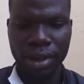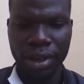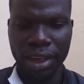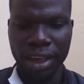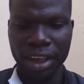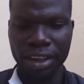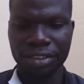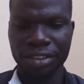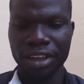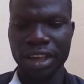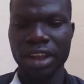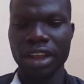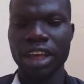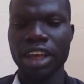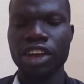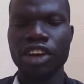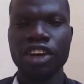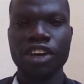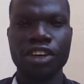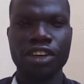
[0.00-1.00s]
Excel
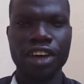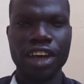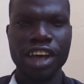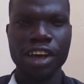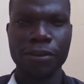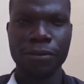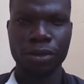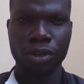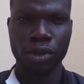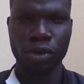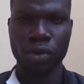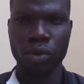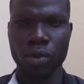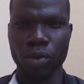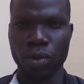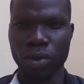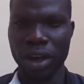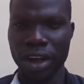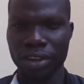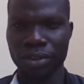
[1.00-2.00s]
helps
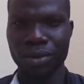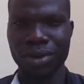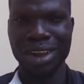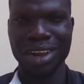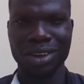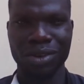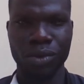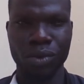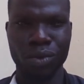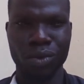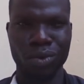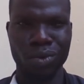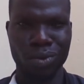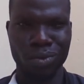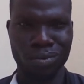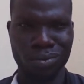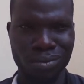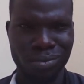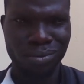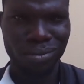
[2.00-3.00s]
you actually to
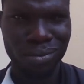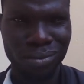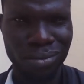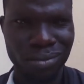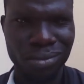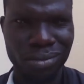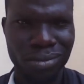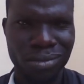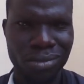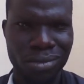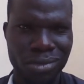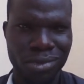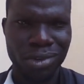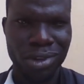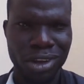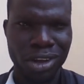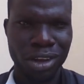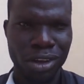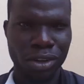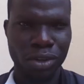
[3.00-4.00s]

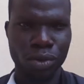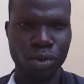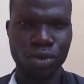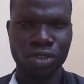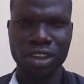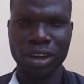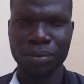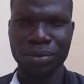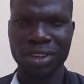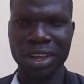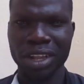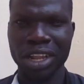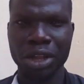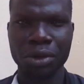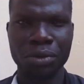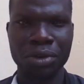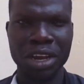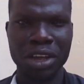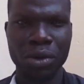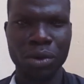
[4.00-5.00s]
do some
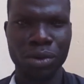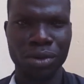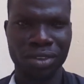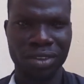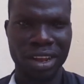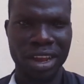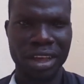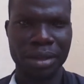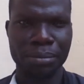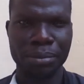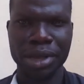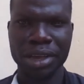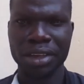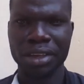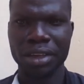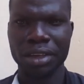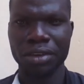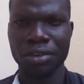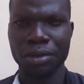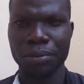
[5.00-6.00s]
certain records like
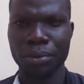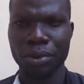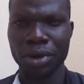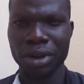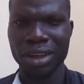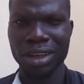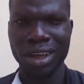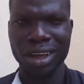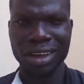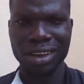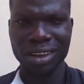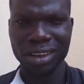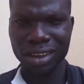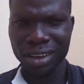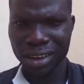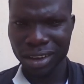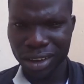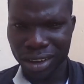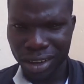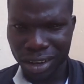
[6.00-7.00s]
making report card
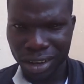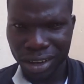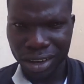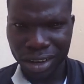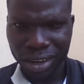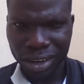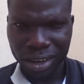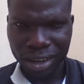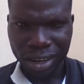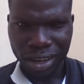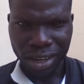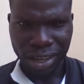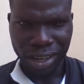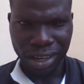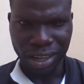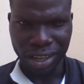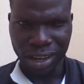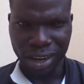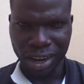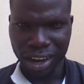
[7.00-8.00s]

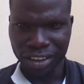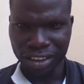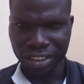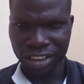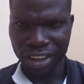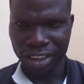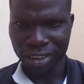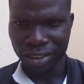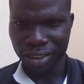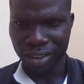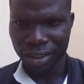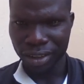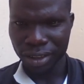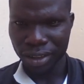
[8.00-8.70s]
in classes,